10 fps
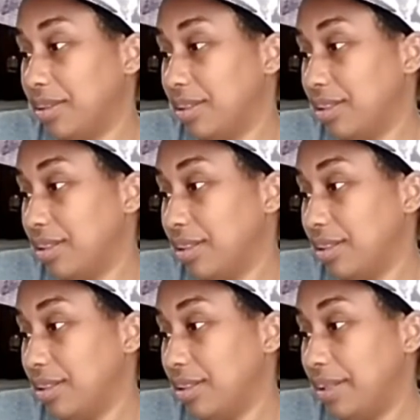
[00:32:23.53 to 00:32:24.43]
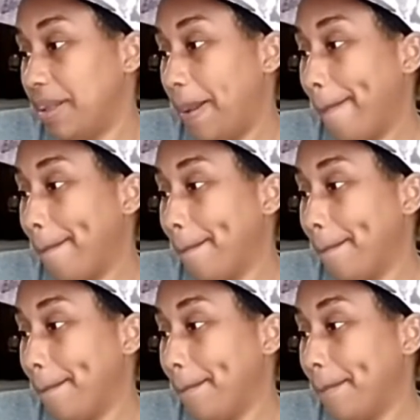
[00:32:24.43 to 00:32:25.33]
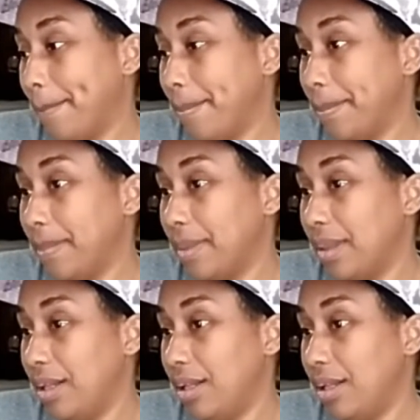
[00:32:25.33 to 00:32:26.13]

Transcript: [no speech]